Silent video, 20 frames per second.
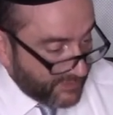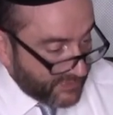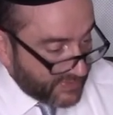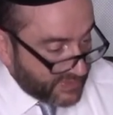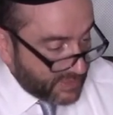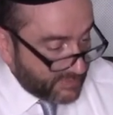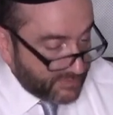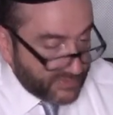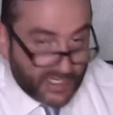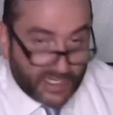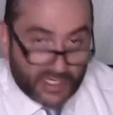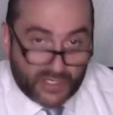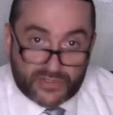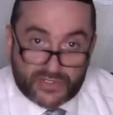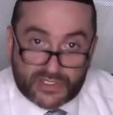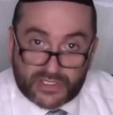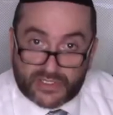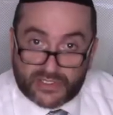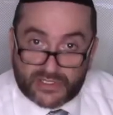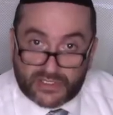somebody
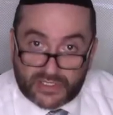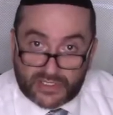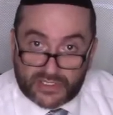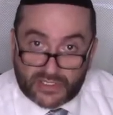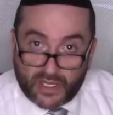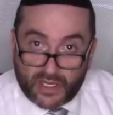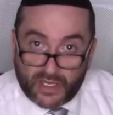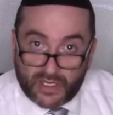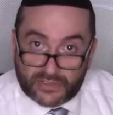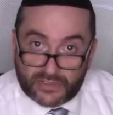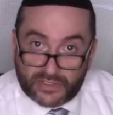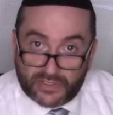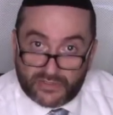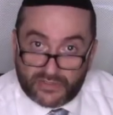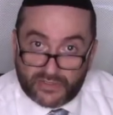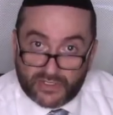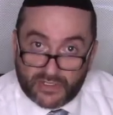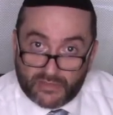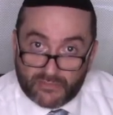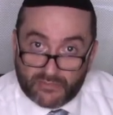else has
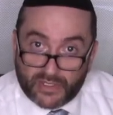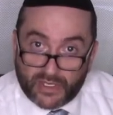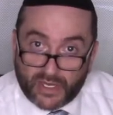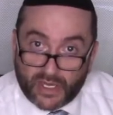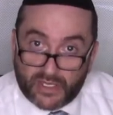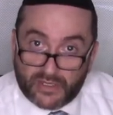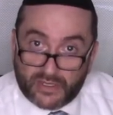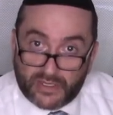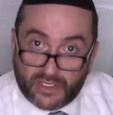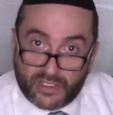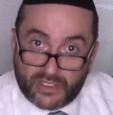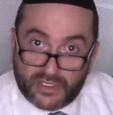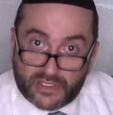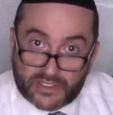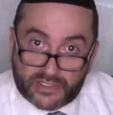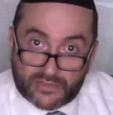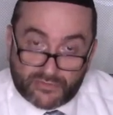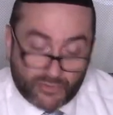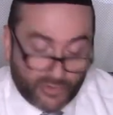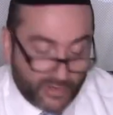discarded, but I think
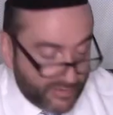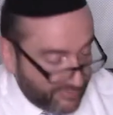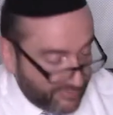is of great